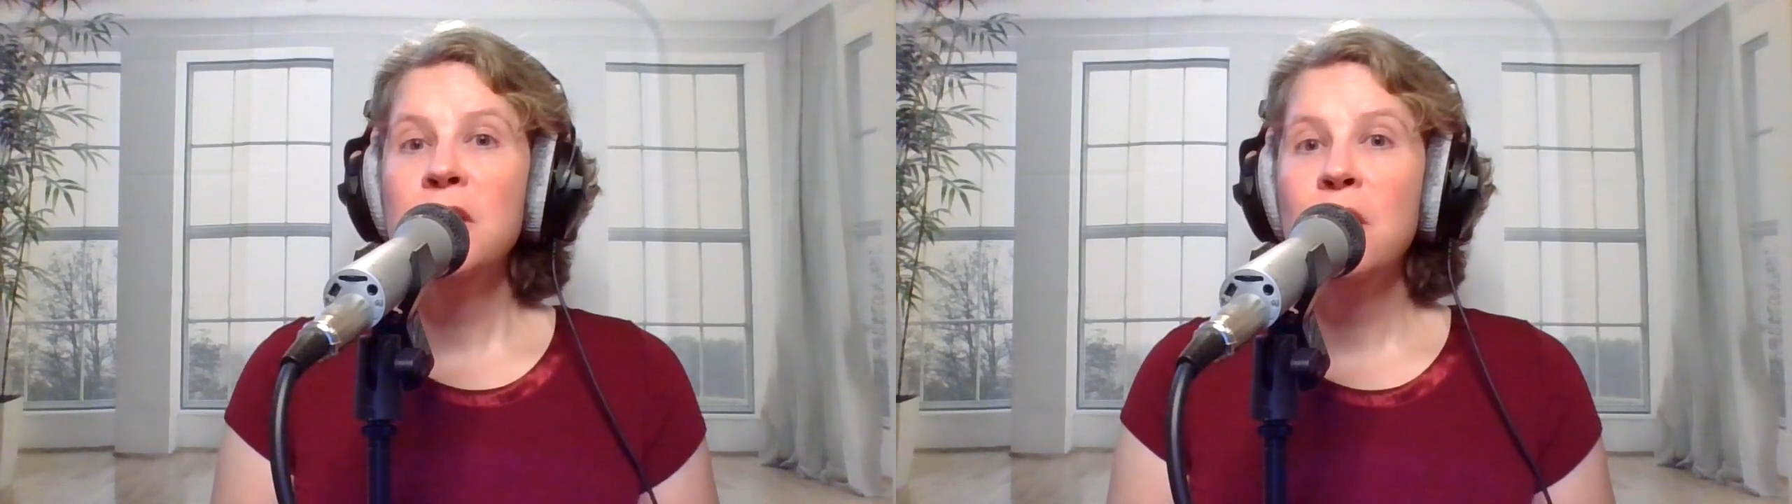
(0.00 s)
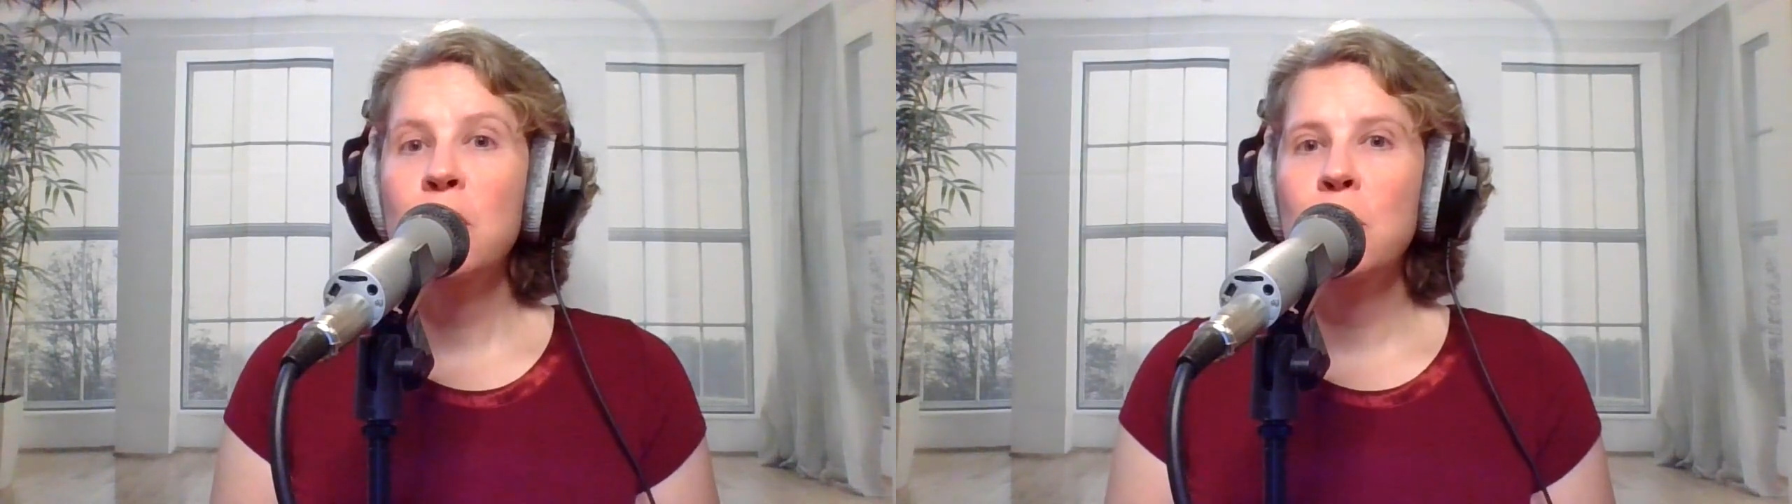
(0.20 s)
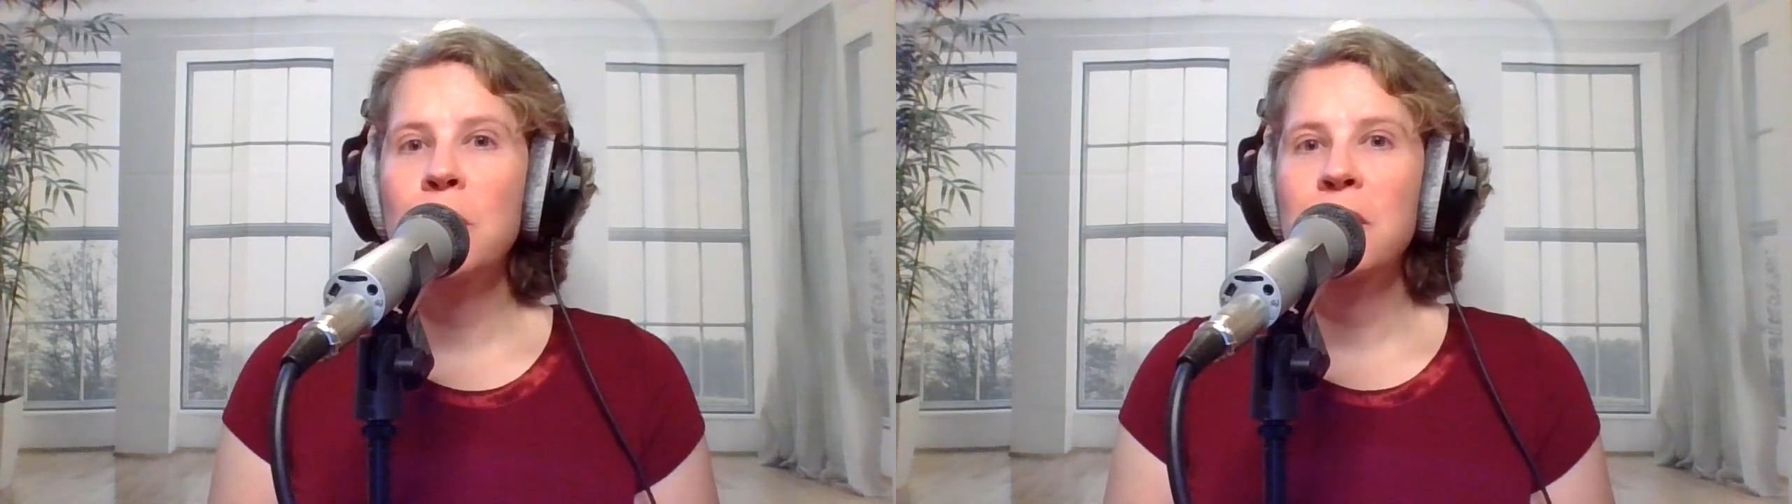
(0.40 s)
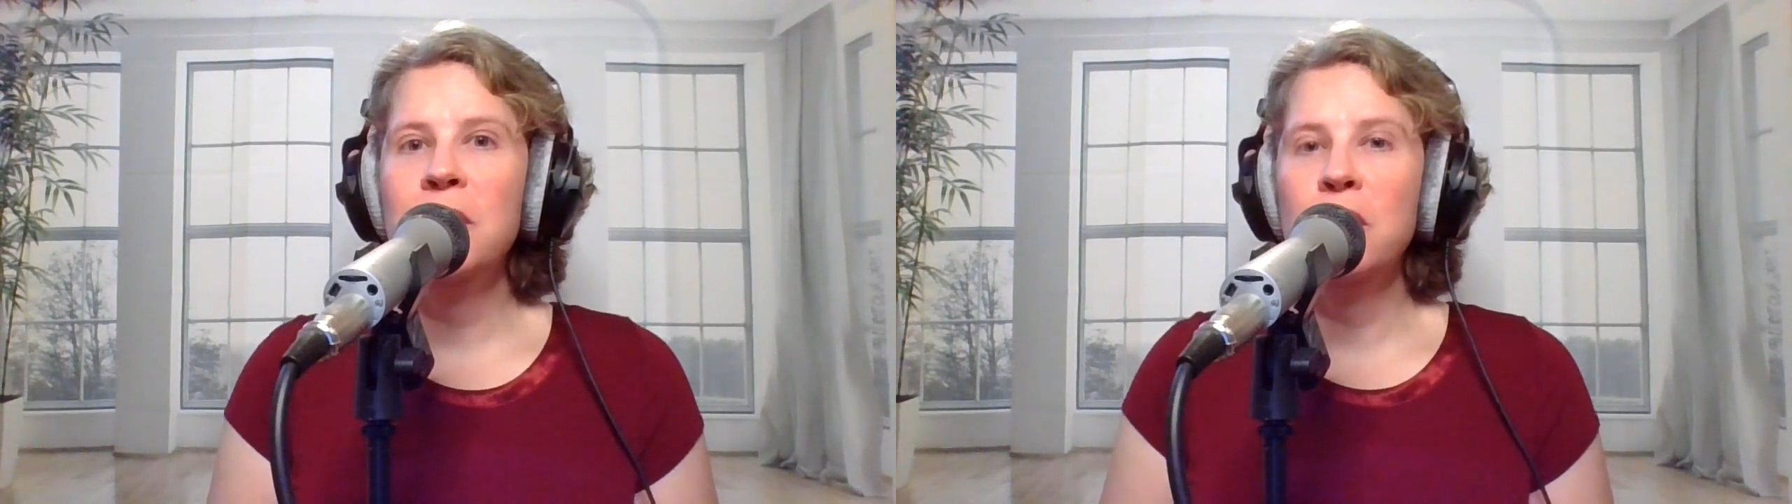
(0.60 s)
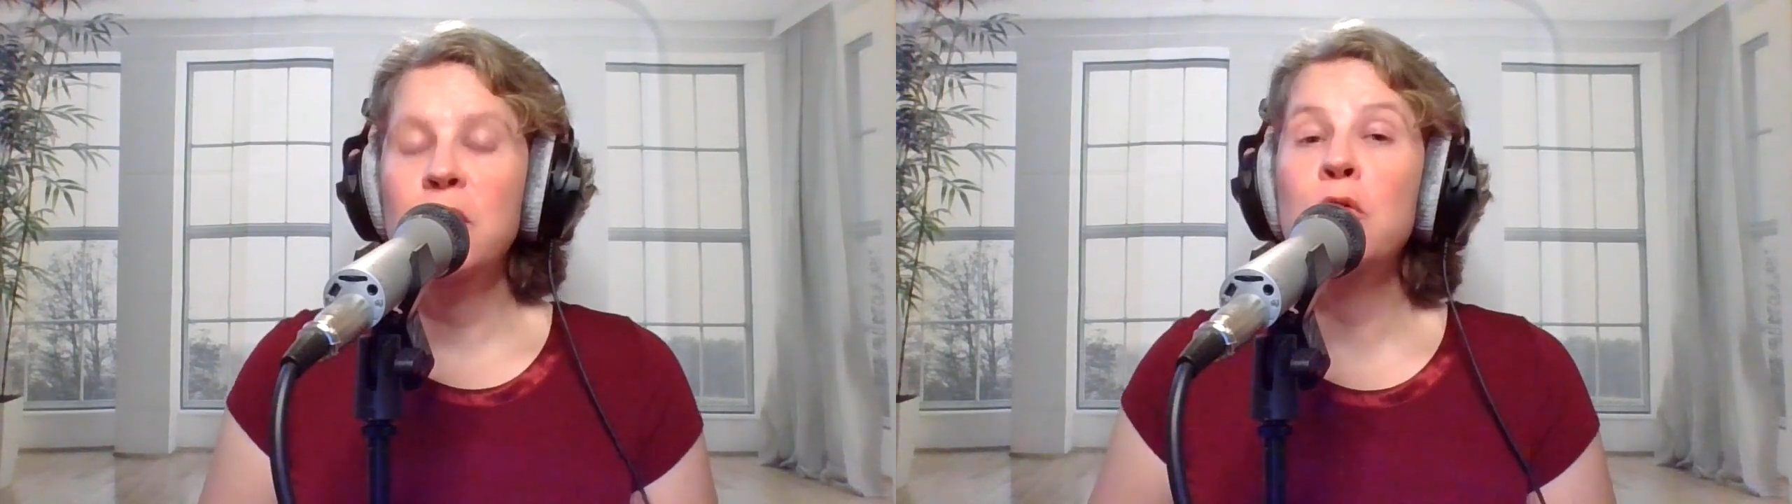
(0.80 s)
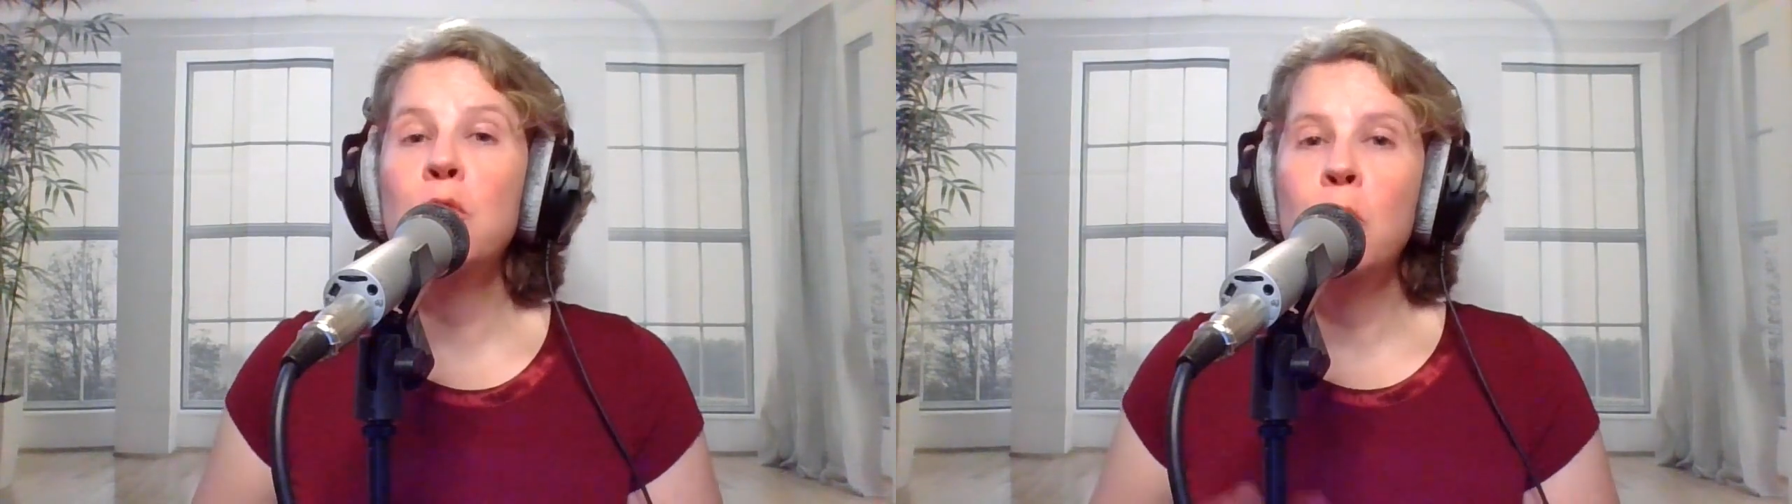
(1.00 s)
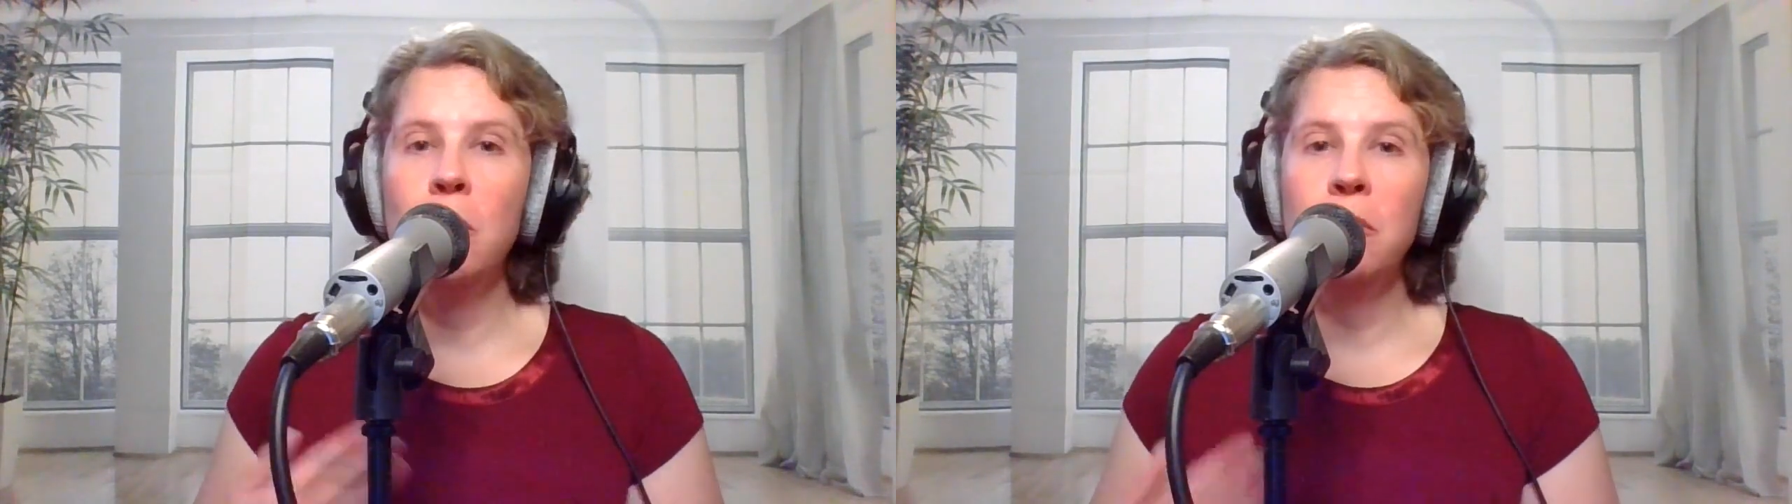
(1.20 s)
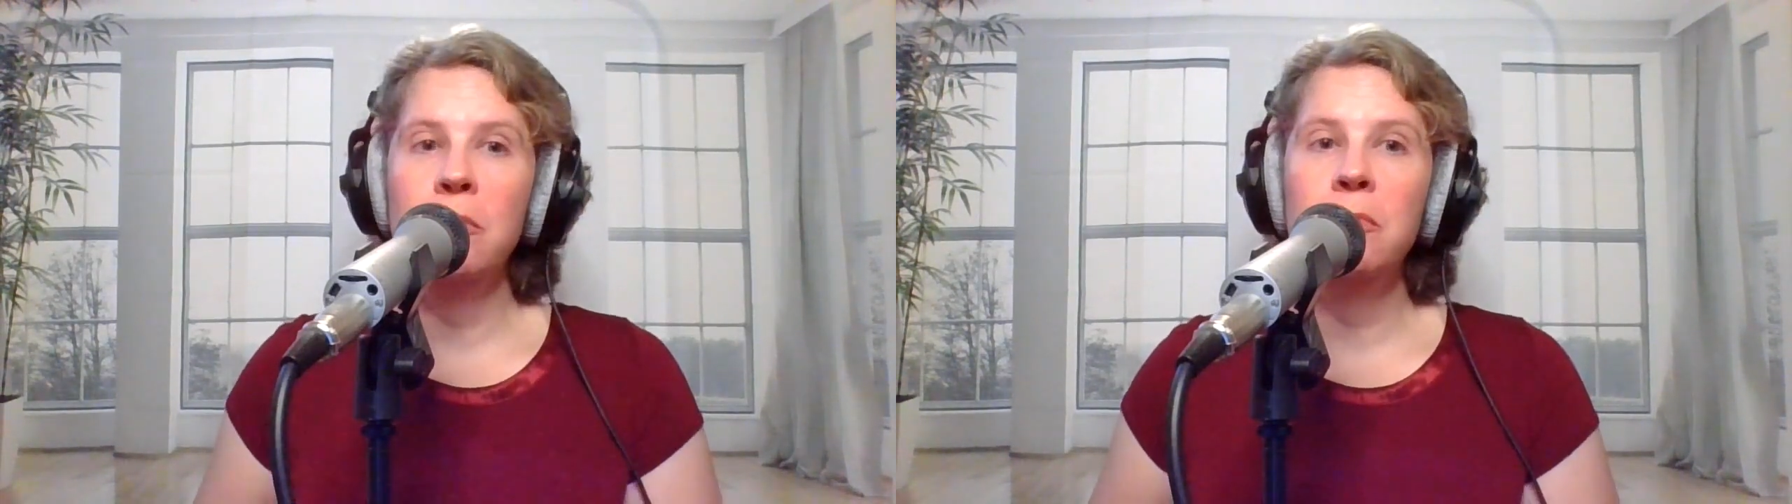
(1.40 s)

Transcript: So, you know, you